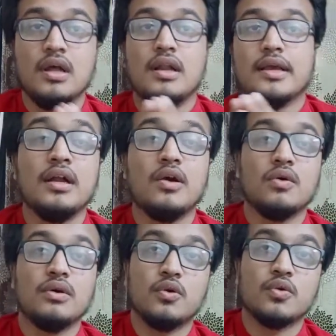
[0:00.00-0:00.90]
Like, now
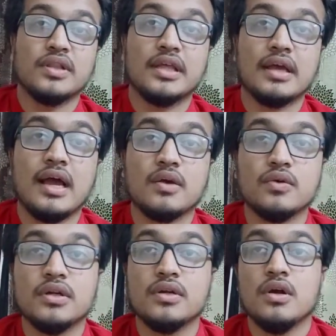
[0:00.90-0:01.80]
note one thing, I
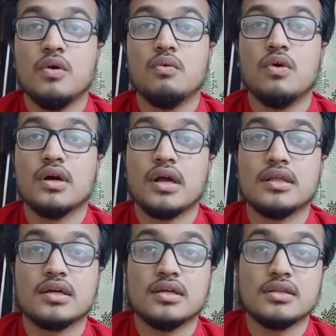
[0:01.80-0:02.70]
couldn't work
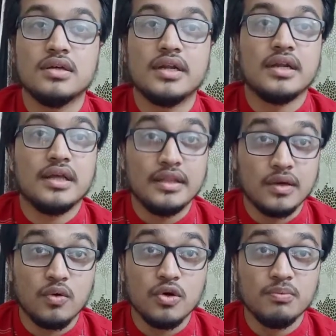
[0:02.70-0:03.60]
as a consultant in
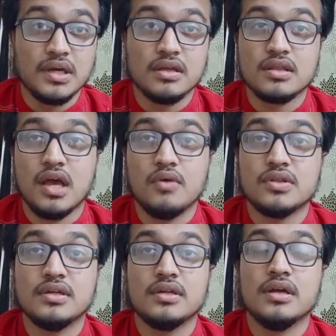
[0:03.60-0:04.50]
the court because I
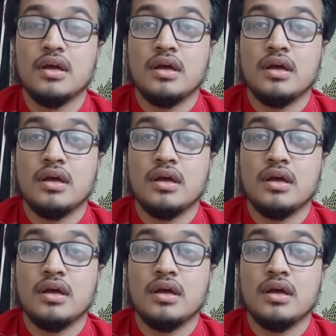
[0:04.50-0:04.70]
wasn't